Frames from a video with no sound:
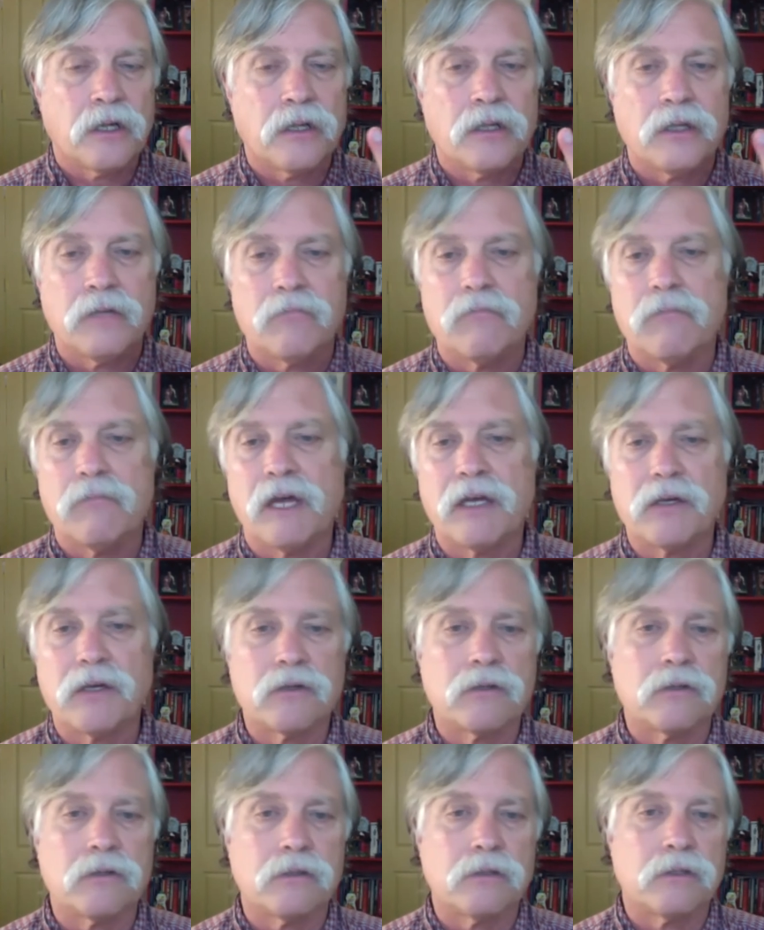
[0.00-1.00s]
The
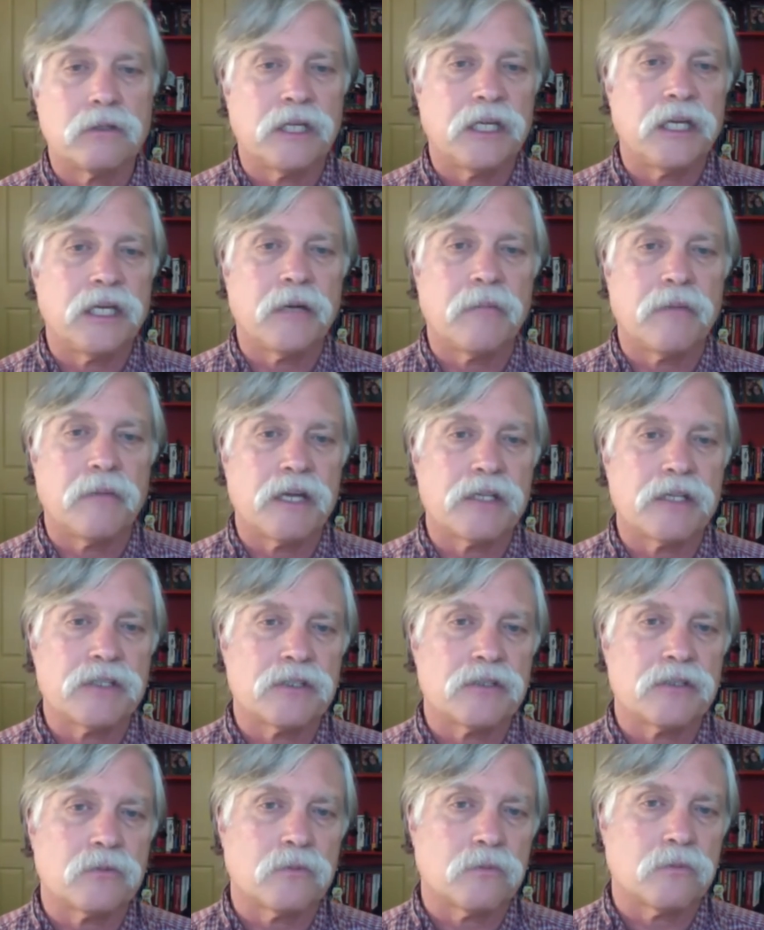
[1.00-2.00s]
medical
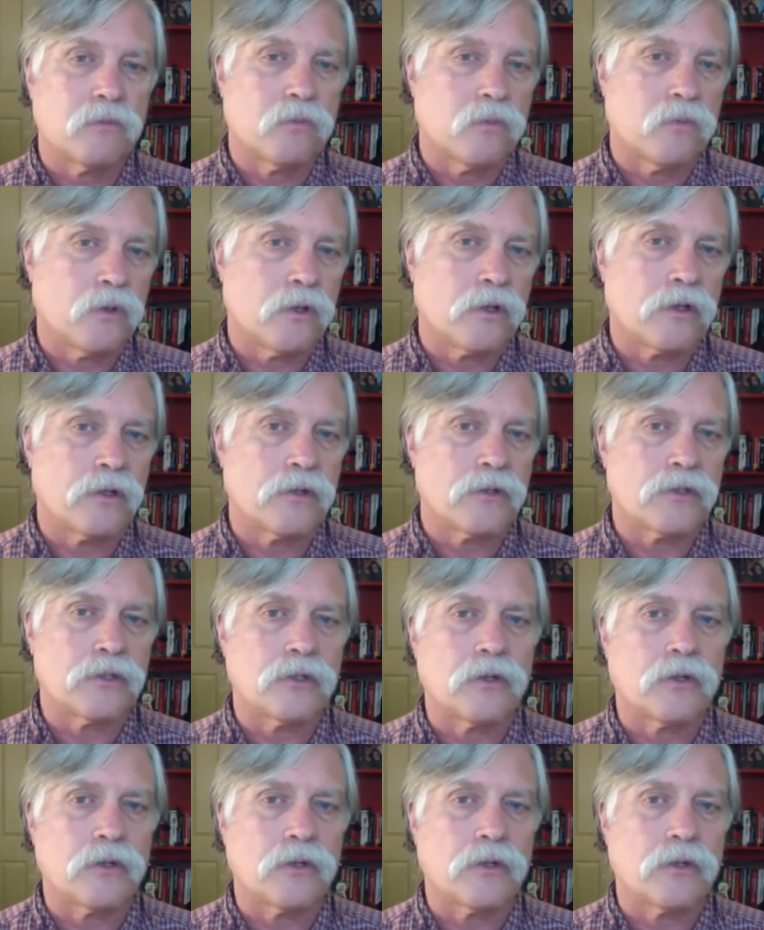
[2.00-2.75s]
EMS workers,